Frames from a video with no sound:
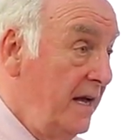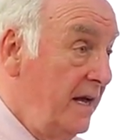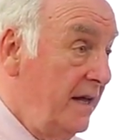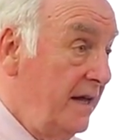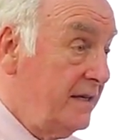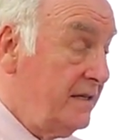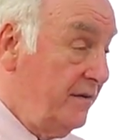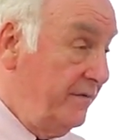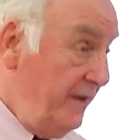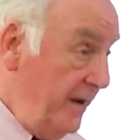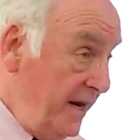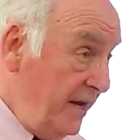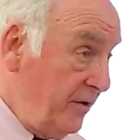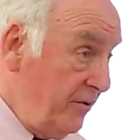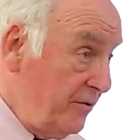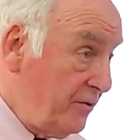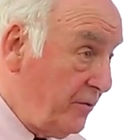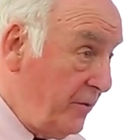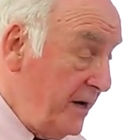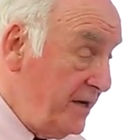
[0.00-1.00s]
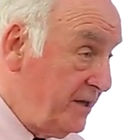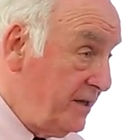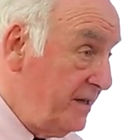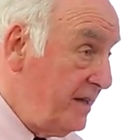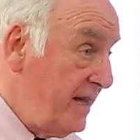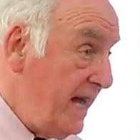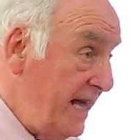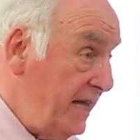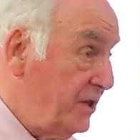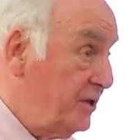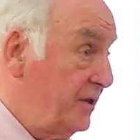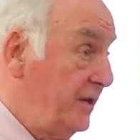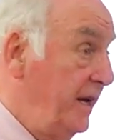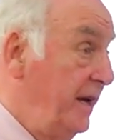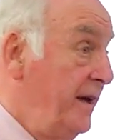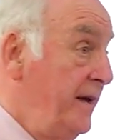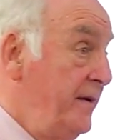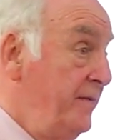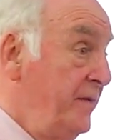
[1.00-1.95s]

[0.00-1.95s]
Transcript: That's a very good question. And actually,